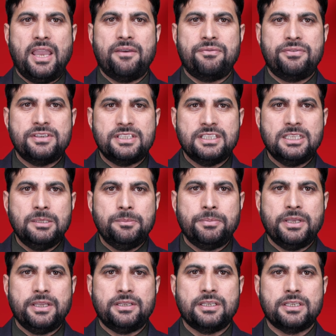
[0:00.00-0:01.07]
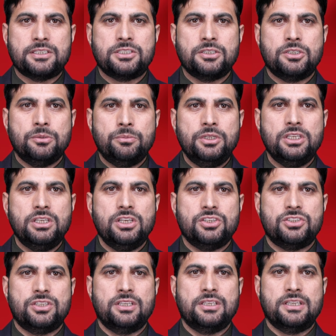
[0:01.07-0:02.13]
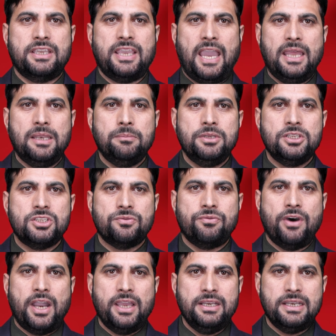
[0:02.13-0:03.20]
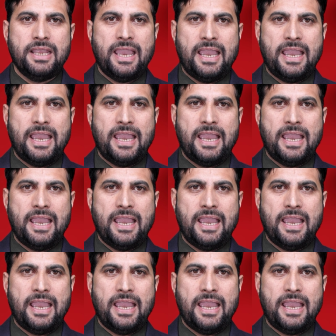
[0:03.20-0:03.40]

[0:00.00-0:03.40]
A physical barrier to communication can be defined